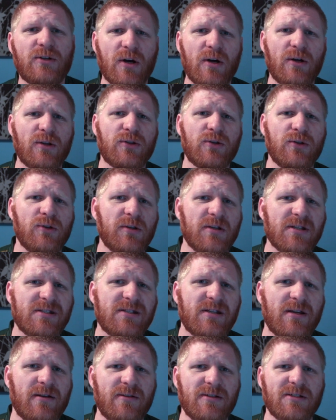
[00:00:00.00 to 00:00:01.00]
go through
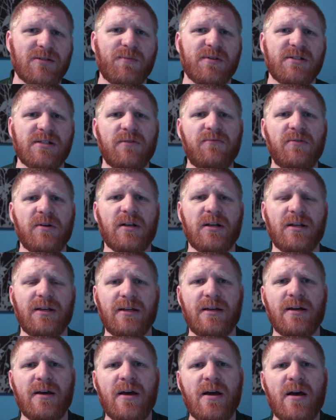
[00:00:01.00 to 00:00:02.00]
this series
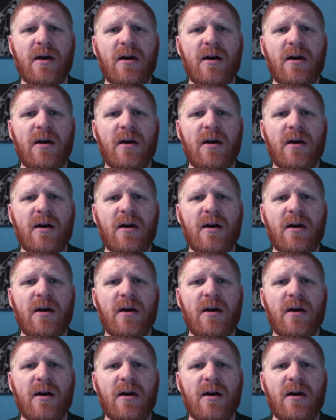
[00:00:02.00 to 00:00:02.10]
specifically